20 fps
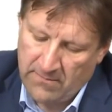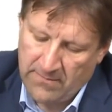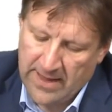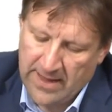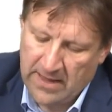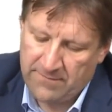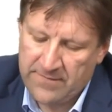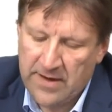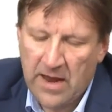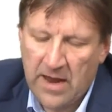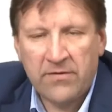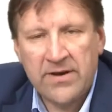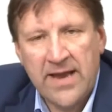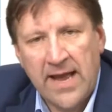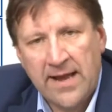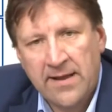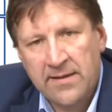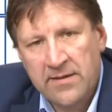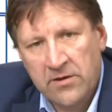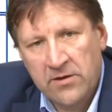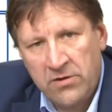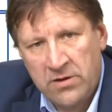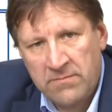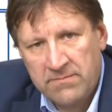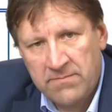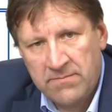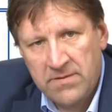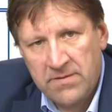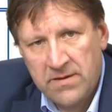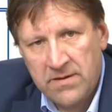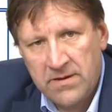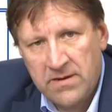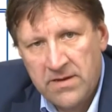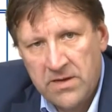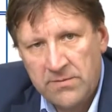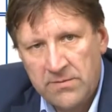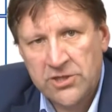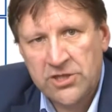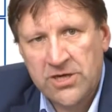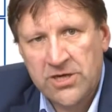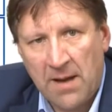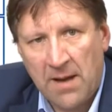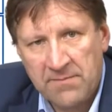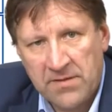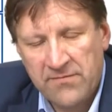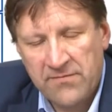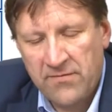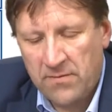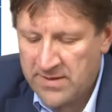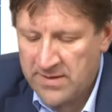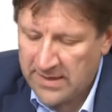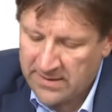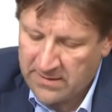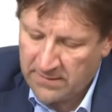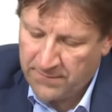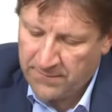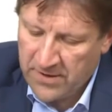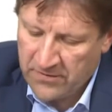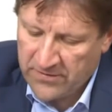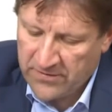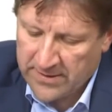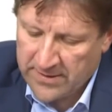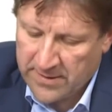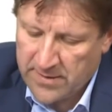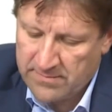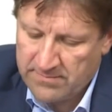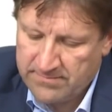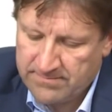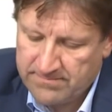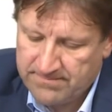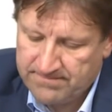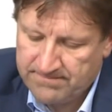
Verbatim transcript: we have now an extra term, which comes from the interference.